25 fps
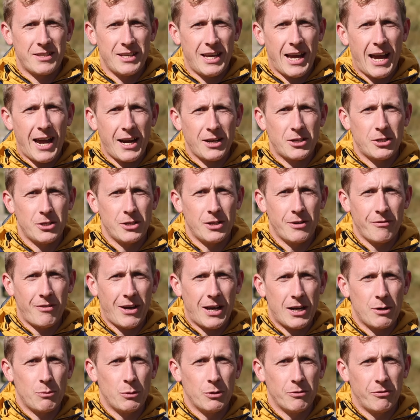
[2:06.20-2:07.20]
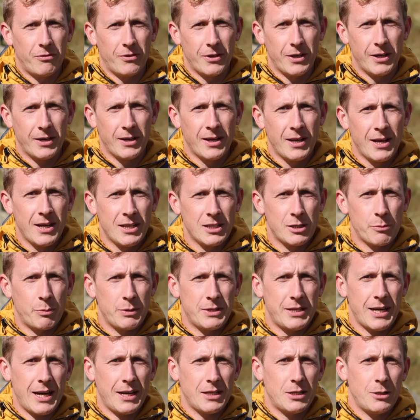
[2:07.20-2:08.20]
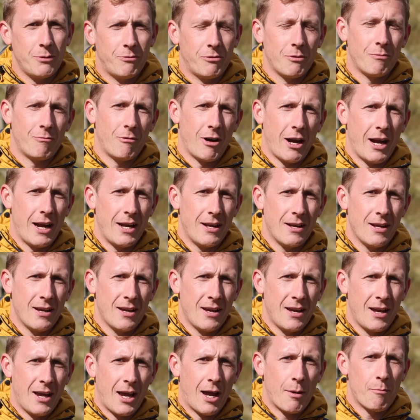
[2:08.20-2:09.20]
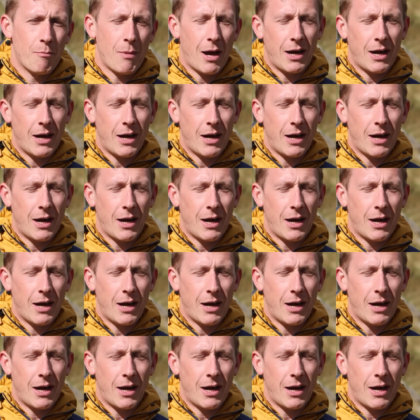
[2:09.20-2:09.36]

the action of animal fur to protect you from rain and